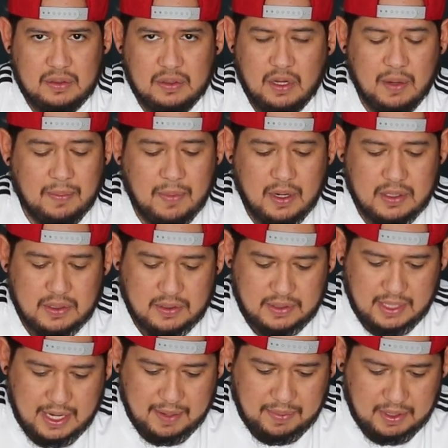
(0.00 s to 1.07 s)
Not much to
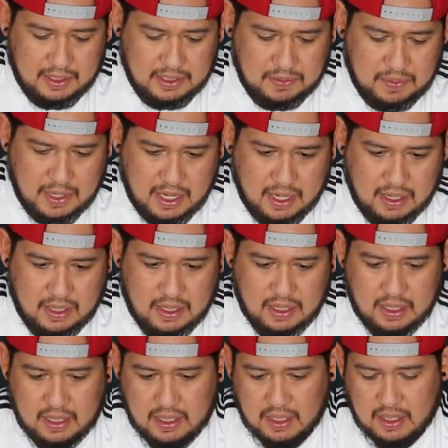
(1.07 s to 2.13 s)
say about this beer.
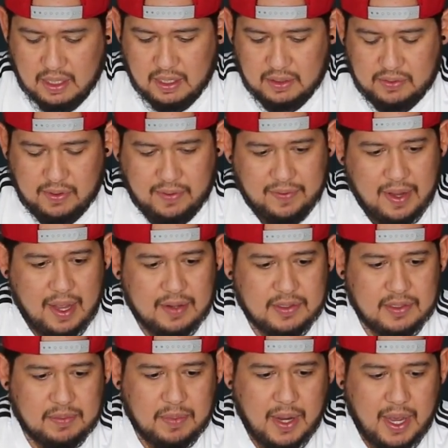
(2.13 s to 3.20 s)
12
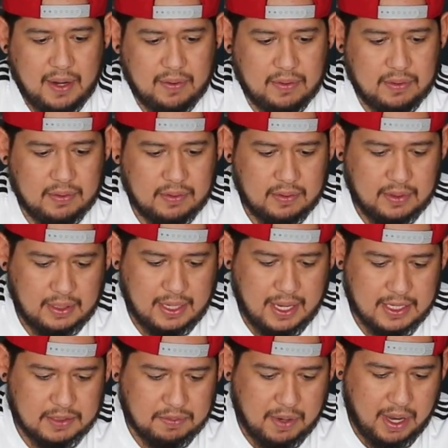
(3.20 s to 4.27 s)
ounces bottle,
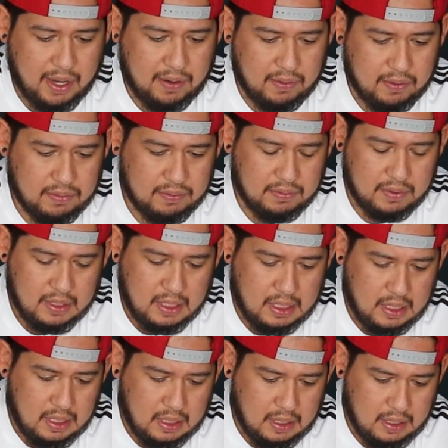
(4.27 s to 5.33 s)
glass bottle,
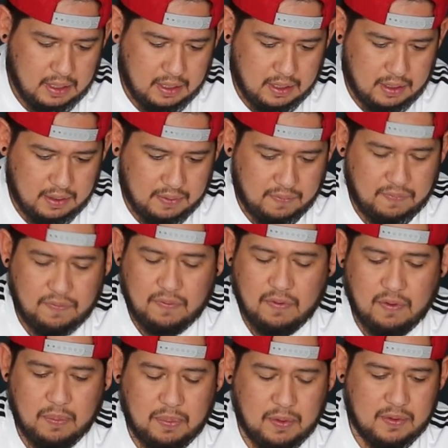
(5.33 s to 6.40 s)

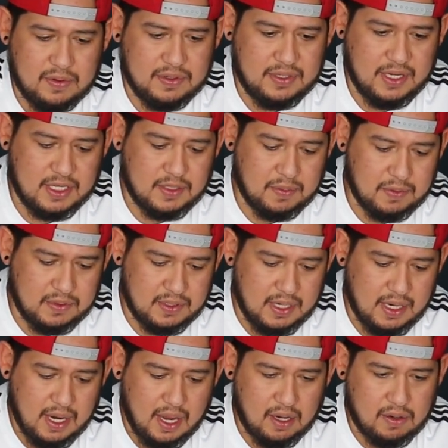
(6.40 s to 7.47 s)

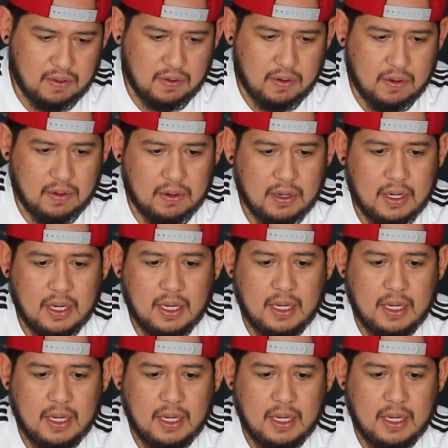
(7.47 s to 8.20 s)
4.6% alcohol.